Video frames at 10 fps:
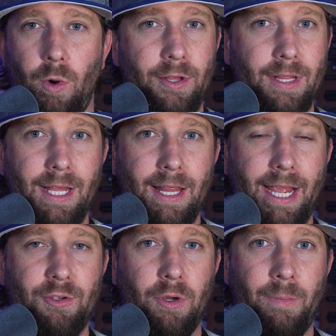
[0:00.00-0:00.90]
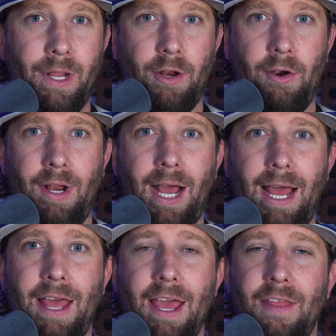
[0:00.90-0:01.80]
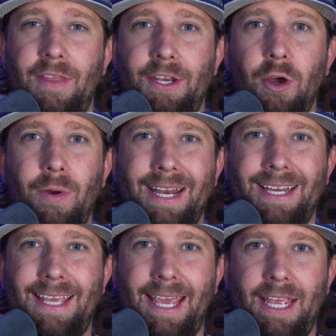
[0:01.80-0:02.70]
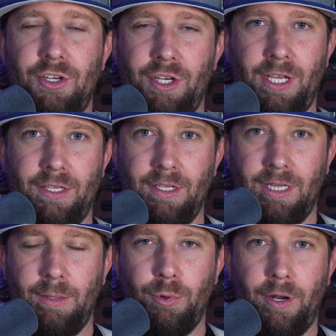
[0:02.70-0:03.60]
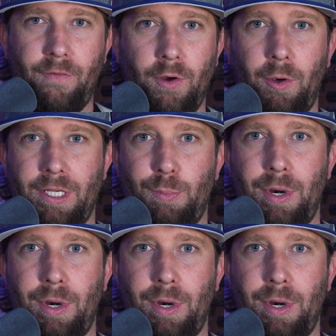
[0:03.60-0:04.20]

whether they like to admit it or not, they don't engage in deliberate focused